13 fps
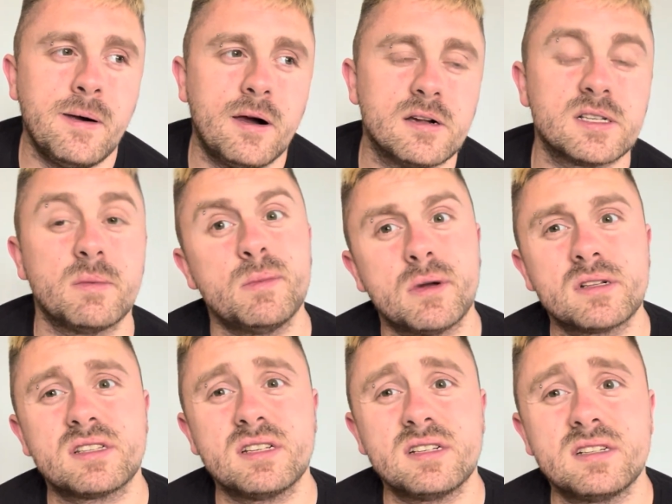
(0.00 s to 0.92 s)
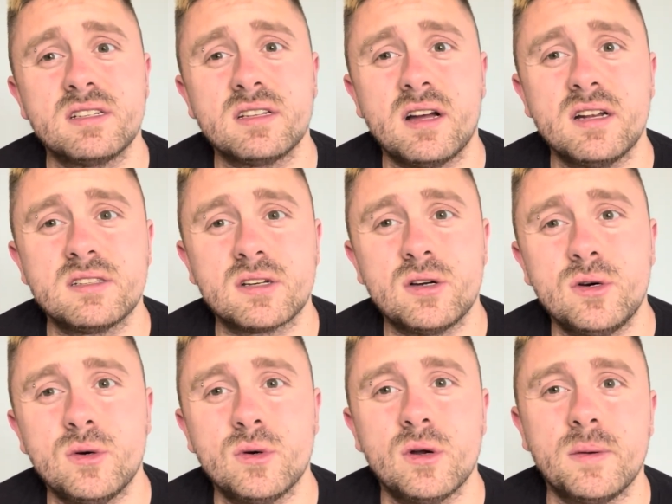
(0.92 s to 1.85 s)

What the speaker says: some of the monsters' designs are cool.